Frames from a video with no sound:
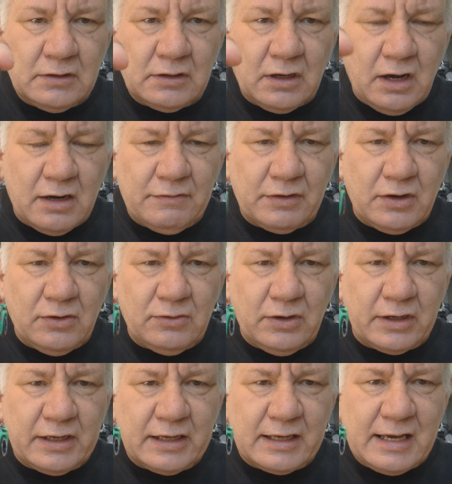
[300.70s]
kind of a cool
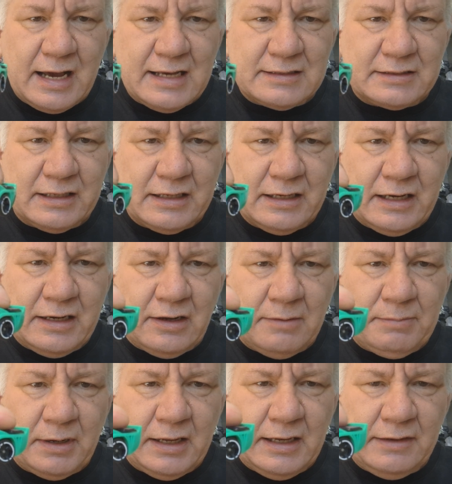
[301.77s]
looking casting, and I
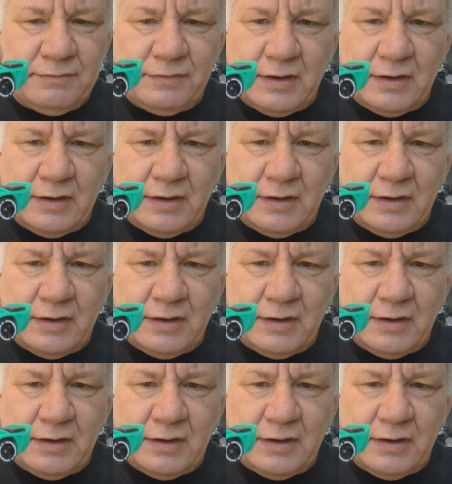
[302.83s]
believe